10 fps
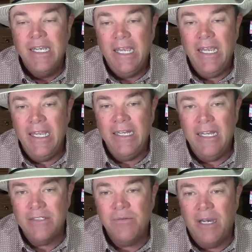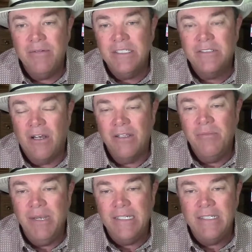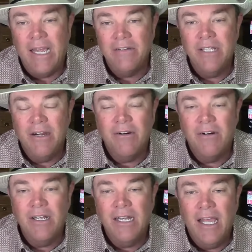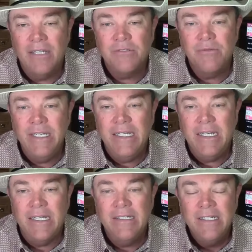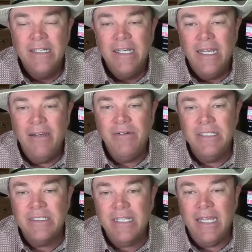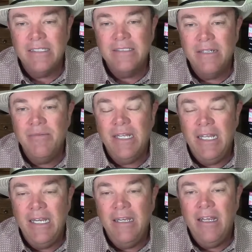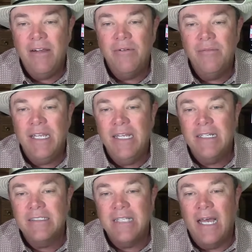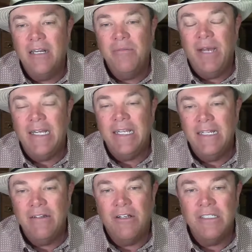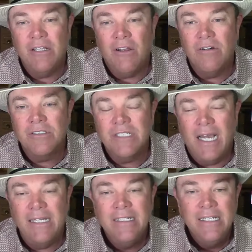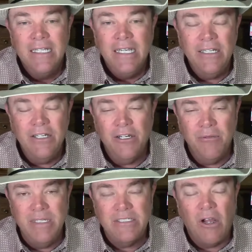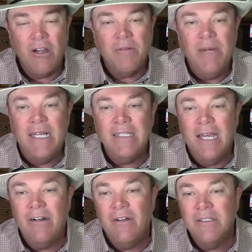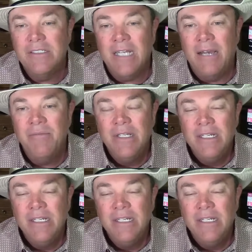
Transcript: And that's why we saw the big down there early last week. And we just can't seem to get any of them to get excited about getting on the long side. And you hear me talk about that all the time.